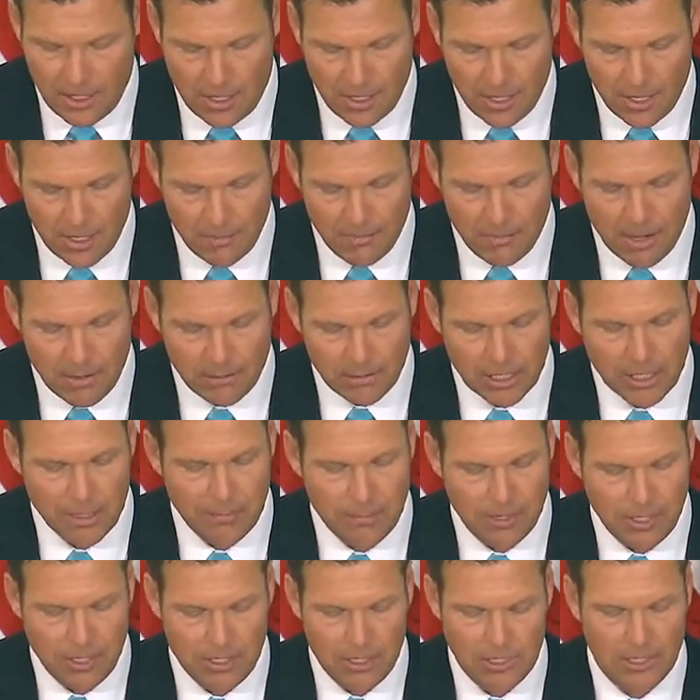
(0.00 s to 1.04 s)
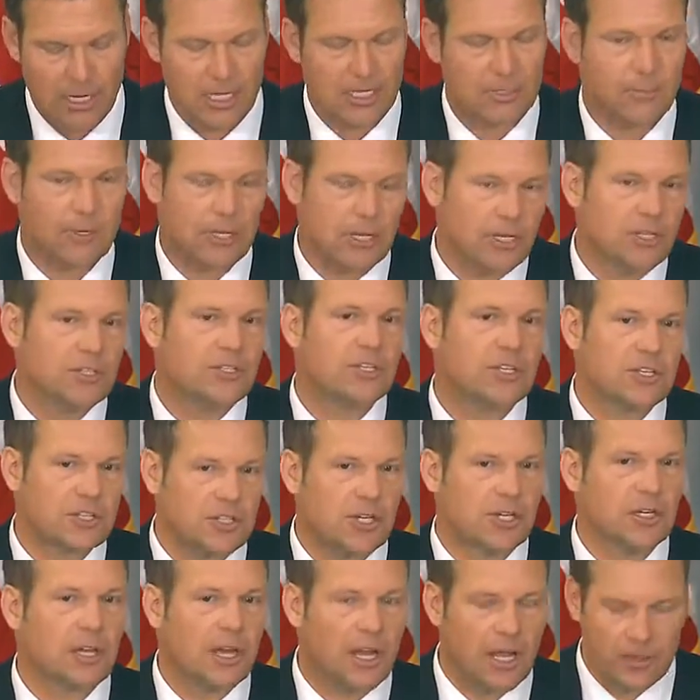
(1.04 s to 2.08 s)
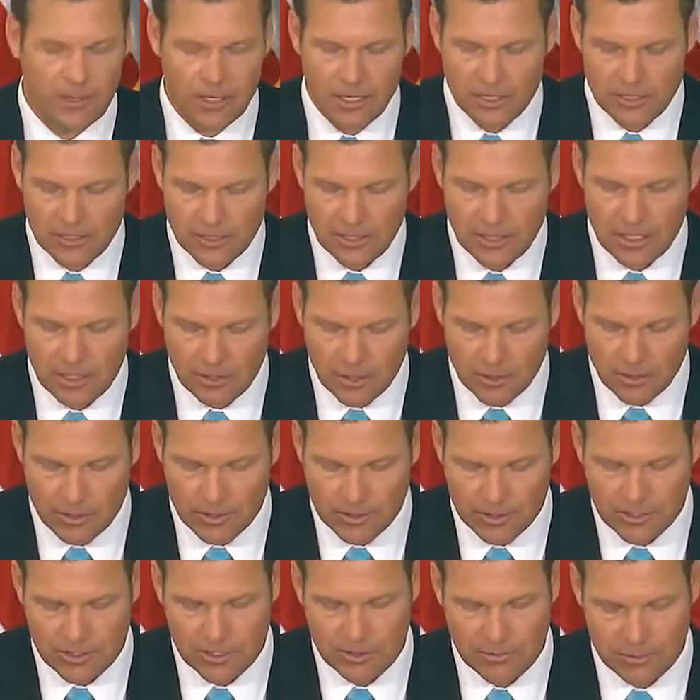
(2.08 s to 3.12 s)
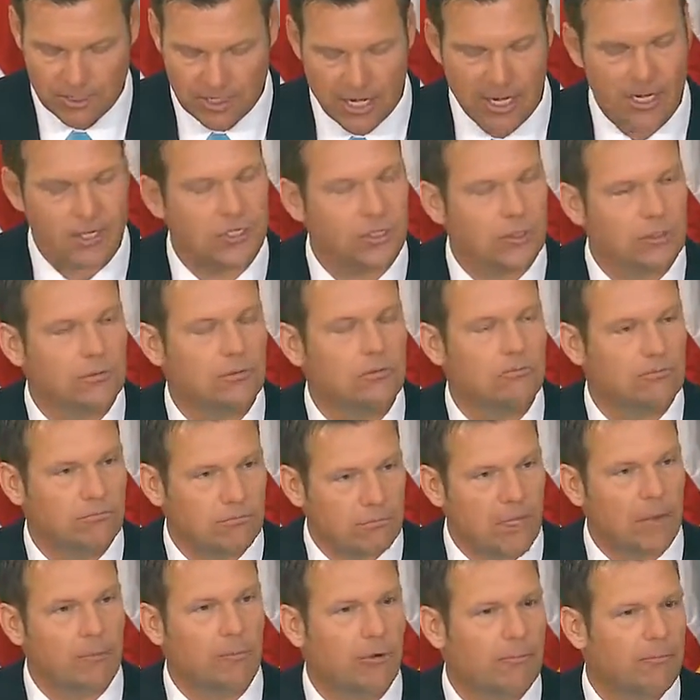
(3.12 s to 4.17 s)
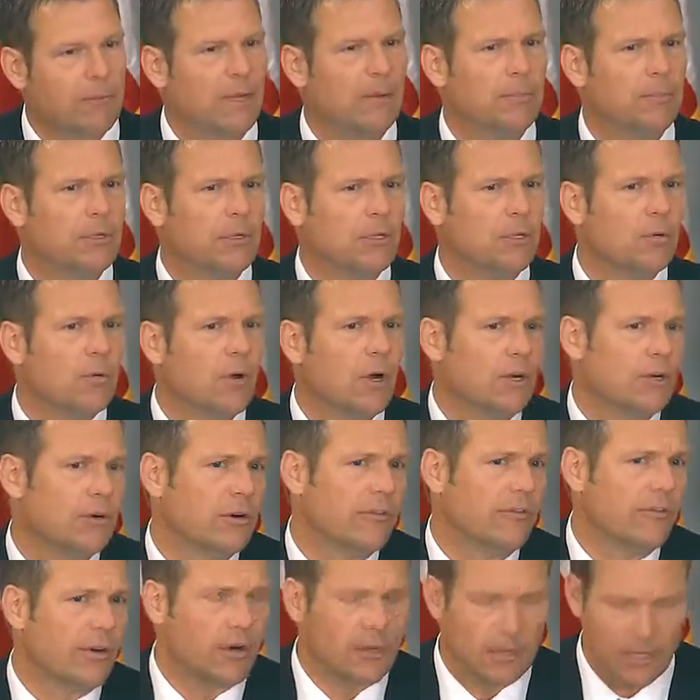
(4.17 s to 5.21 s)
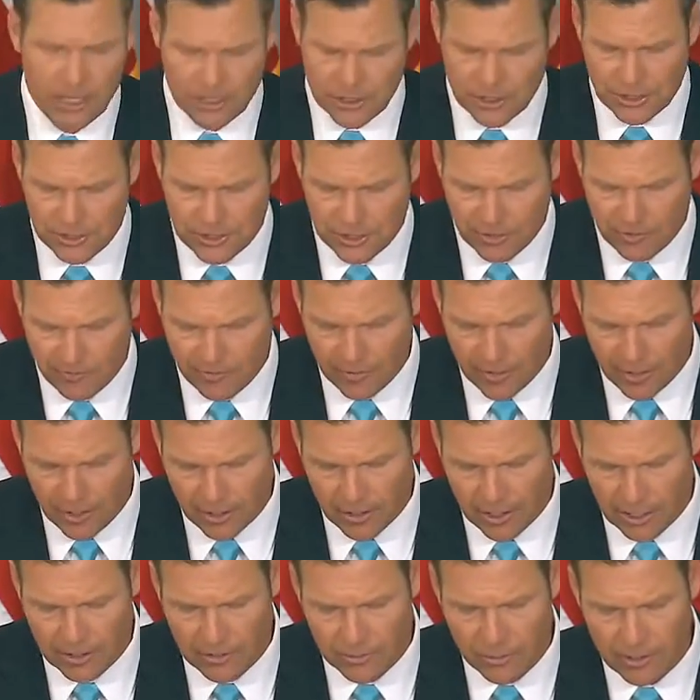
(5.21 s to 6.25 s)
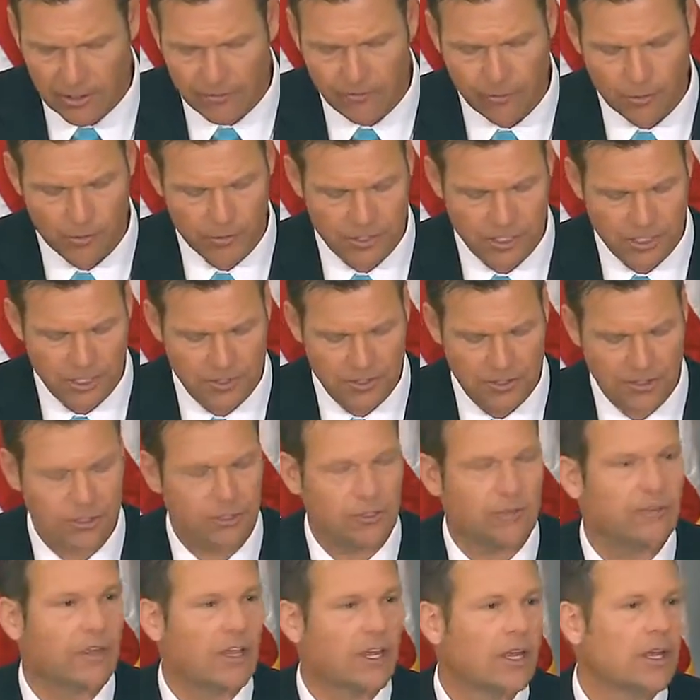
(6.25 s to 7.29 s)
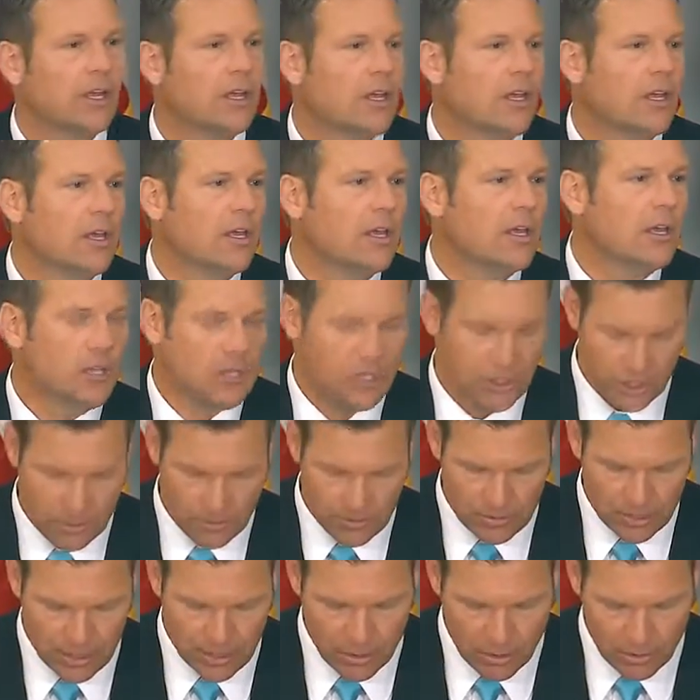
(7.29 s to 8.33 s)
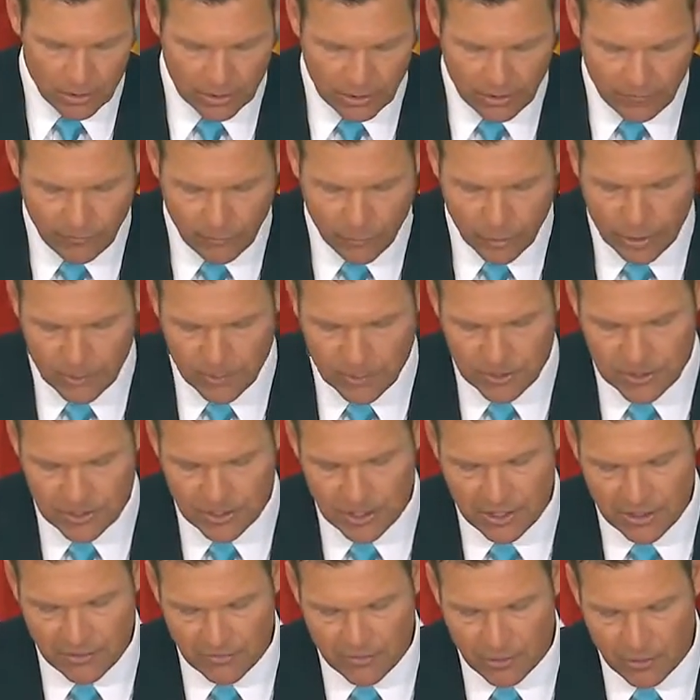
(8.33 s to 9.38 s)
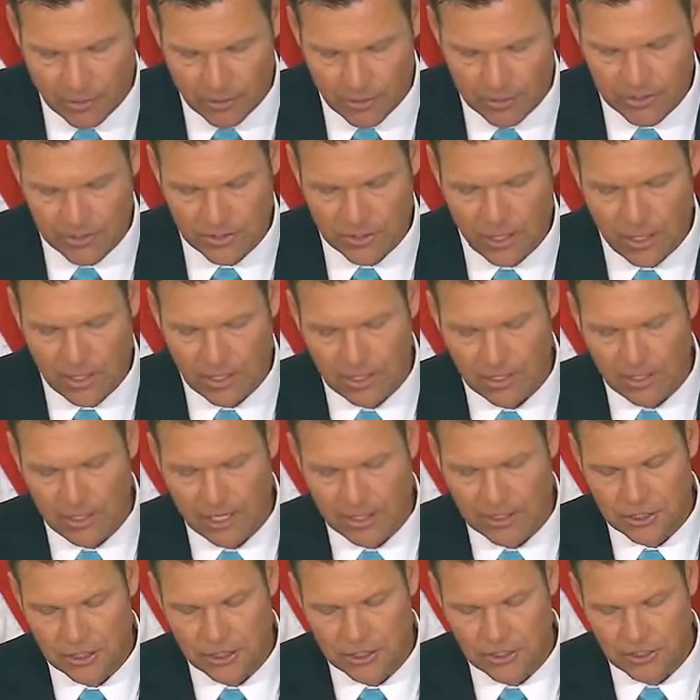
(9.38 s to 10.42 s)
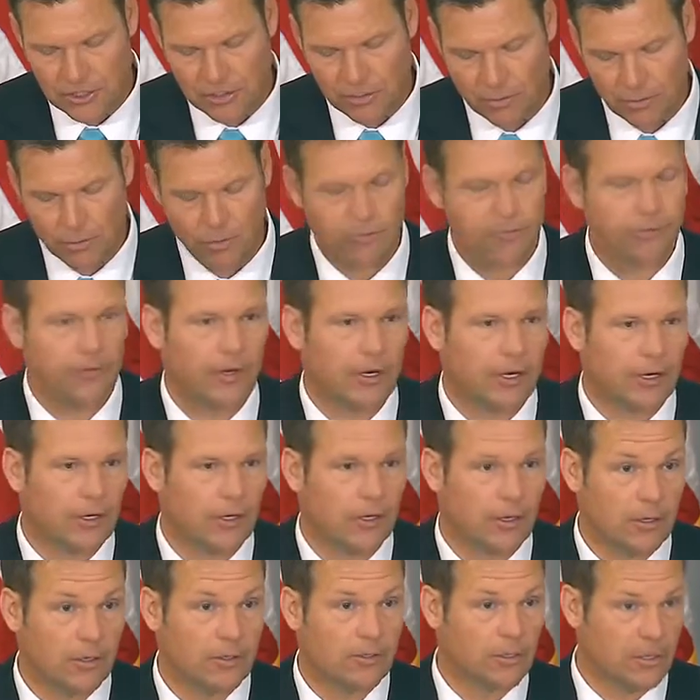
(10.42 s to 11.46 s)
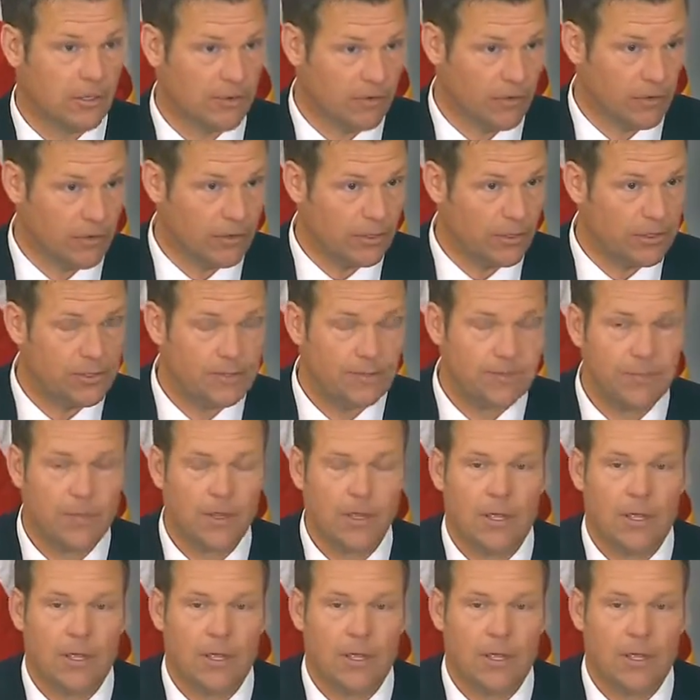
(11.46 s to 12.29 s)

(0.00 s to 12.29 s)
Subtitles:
Public opinion has been consistent on this in that there is a substantial number of people who wonder if our elections are fair. A 2014 survey showed that only 40% of voters thought elections were fair to the voters,